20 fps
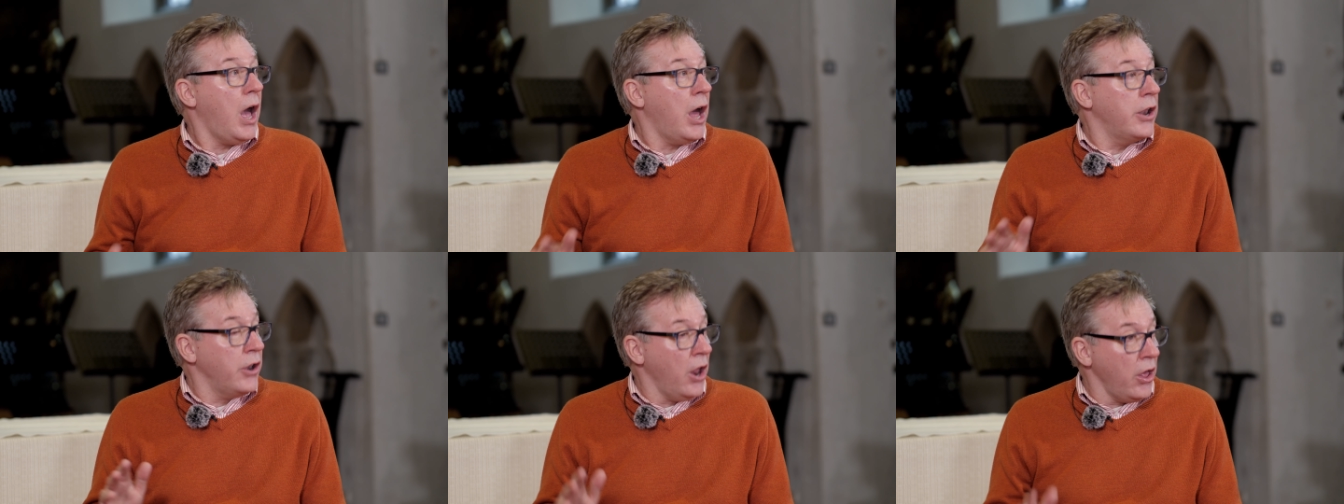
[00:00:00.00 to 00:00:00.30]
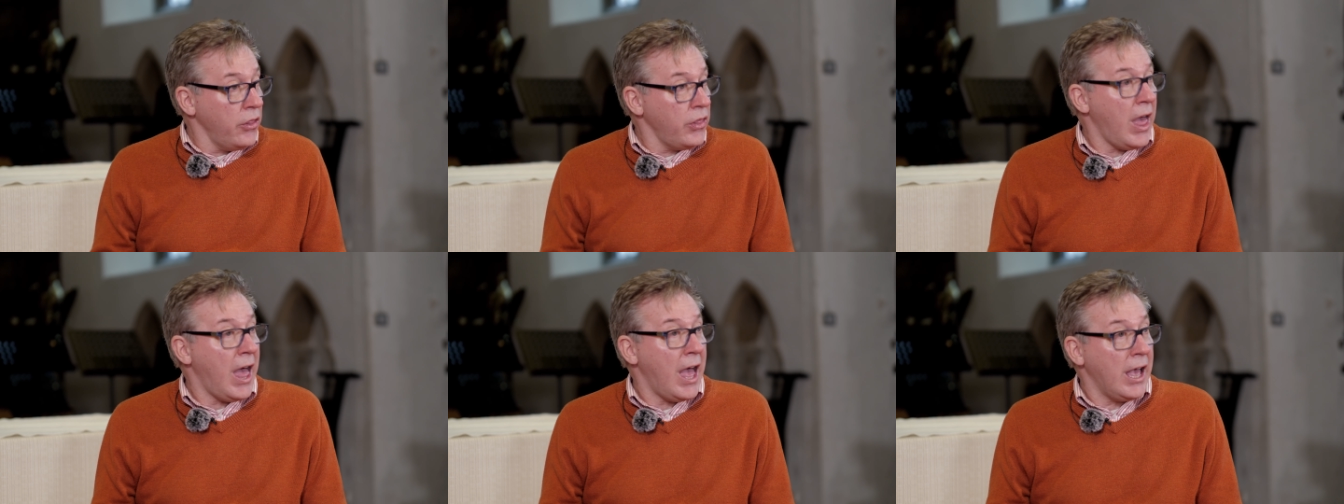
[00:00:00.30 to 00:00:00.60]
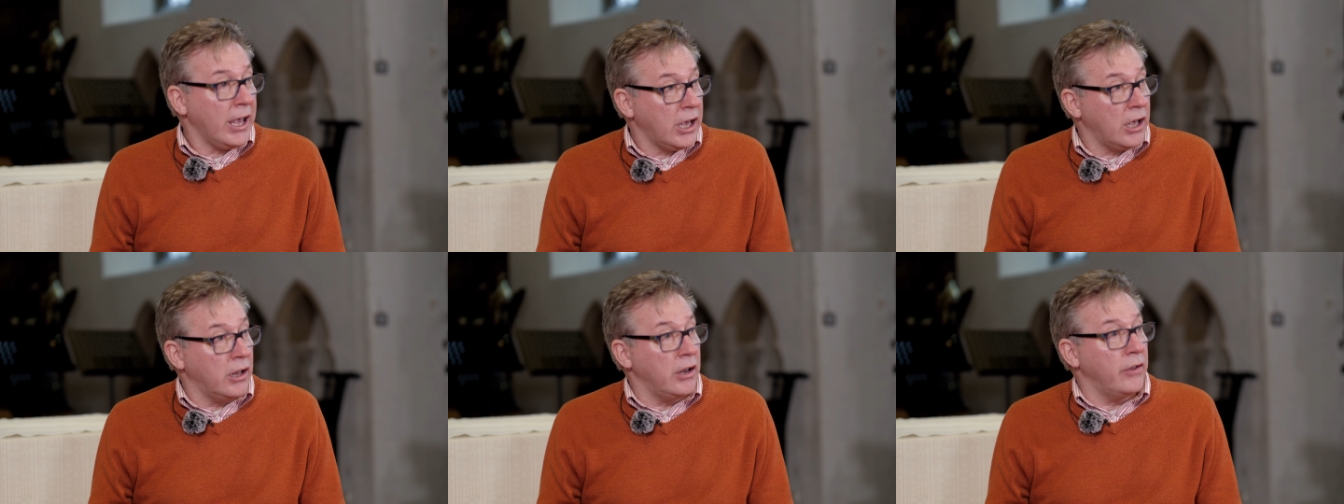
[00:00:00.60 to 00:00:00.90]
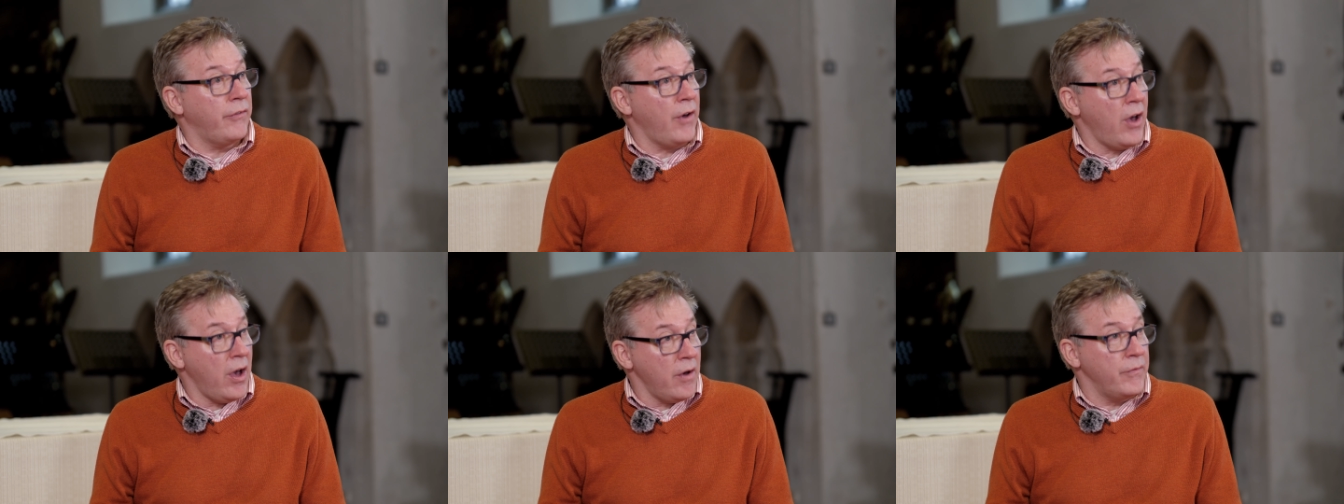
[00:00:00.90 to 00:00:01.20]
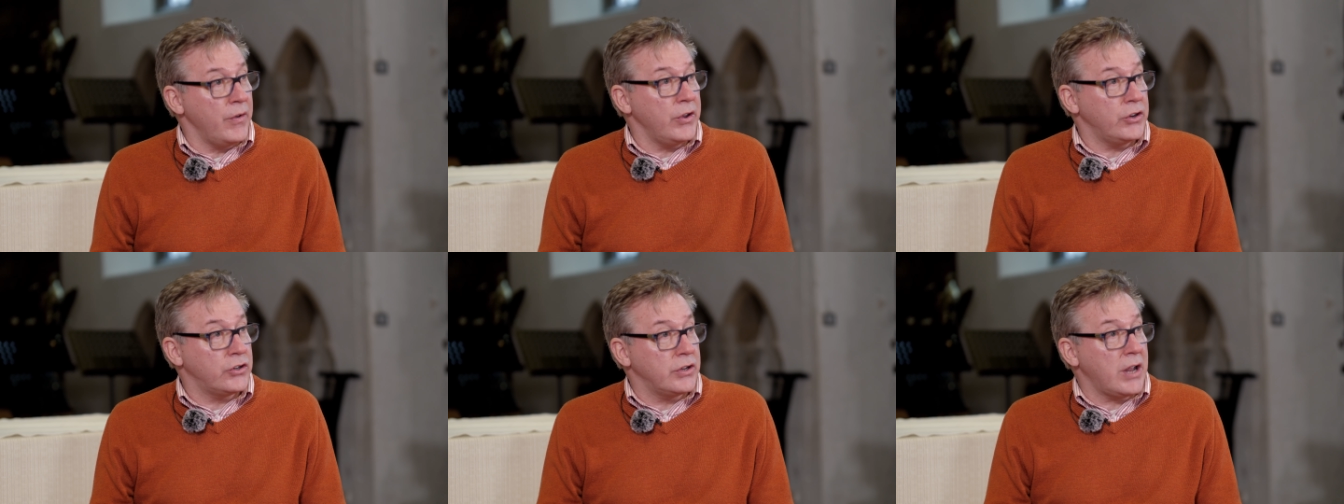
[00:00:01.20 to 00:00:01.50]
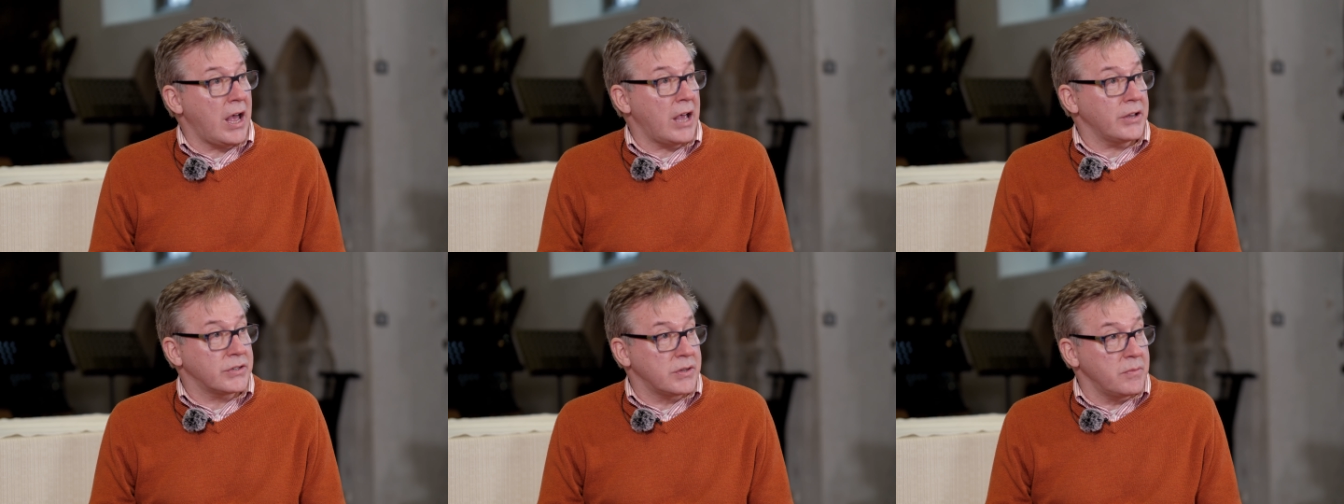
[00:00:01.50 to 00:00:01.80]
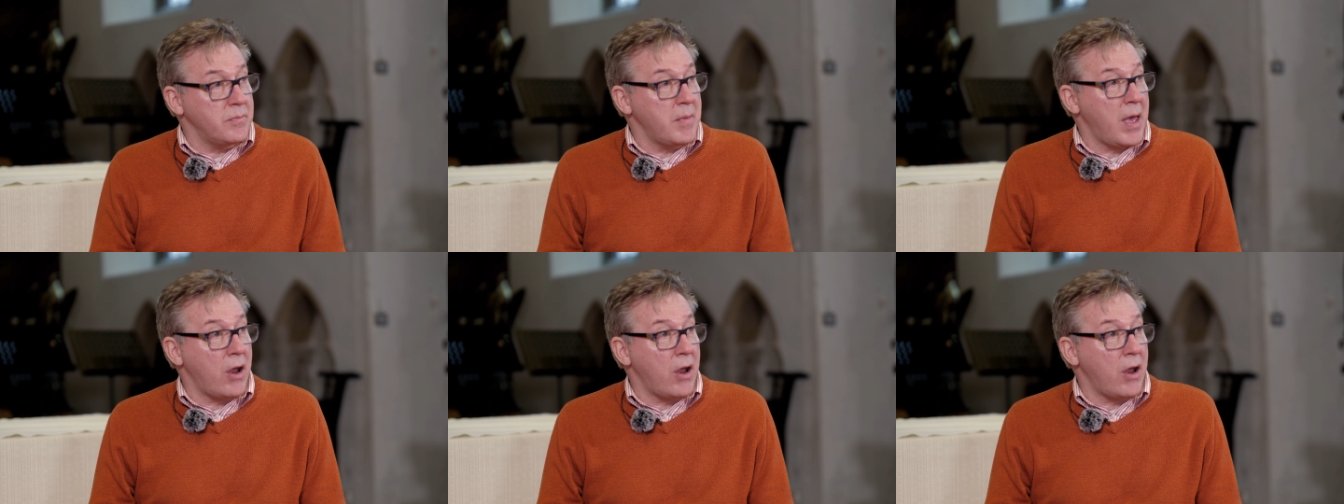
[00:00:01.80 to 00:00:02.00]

Another angle of our vision at St.